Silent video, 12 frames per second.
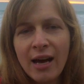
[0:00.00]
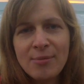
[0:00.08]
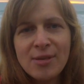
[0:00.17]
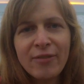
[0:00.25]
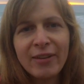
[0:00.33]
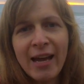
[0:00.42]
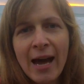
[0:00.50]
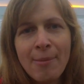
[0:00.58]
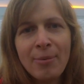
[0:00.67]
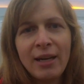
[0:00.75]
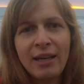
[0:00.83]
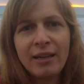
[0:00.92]
I'm definitely
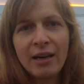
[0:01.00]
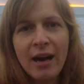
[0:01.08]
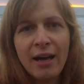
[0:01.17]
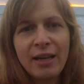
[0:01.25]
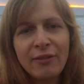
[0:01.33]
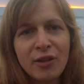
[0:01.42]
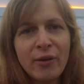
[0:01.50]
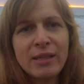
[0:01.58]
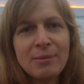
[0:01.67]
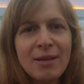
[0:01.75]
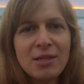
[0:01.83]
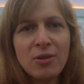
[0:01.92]
happy, even though I
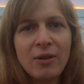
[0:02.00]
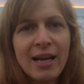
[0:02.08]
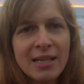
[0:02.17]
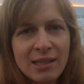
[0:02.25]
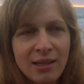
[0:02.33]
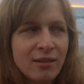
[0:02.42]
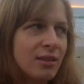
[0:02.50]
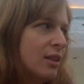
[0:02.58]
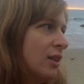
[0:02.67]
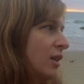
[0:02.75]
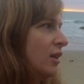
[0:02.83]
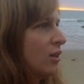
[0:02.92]
spent 2 days and
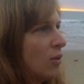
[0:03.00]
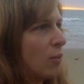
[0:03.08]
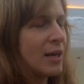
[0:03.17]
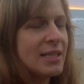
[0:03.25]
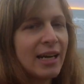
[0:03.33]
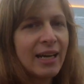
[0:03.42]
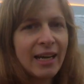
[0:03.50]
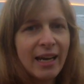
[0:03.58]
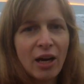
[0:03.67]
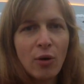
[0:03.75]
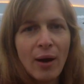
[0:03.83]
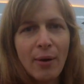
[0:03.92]
one day I didn't
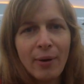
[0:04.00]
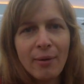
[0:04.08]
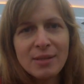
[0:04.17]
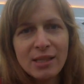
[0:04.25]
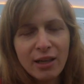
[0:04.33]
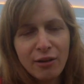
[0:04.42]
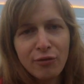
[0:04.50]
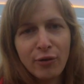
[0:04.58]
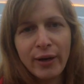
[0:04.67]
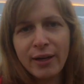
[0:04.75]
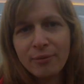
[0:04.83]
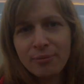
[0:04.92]
get quite what I was looking for.